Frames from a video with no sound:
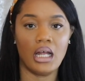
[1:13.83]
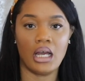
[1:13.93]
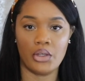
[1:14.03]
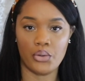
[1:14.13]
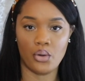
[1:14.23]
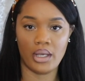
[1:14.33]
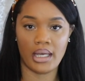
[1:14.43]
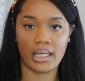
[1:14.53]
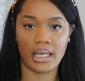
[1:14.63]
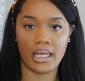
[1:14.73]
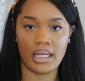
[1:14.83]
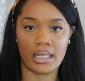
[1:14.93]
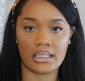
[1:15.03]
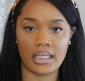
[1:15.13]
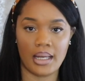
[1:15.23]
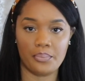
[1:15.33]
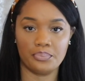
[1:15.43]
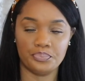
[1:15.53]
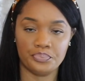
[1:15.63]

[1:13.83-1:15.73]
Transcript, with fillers: and you go ahead and hit accept,